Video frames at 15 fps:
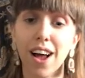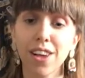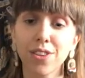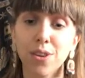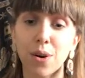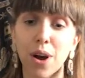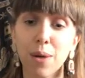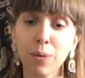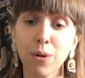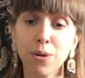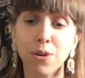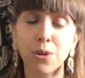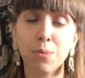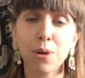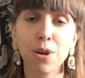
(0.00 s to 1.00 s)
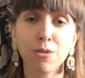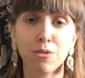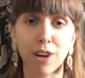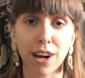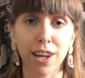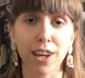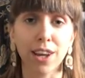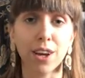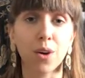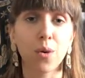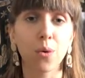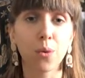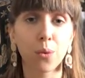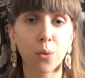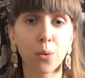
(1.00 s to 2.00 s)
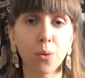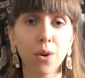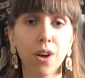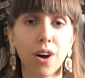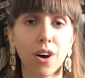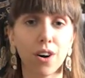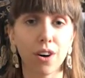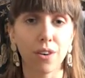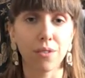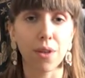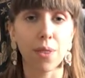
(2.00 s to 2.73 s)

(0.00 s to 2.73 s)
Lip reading: So I'm going to be ranking all of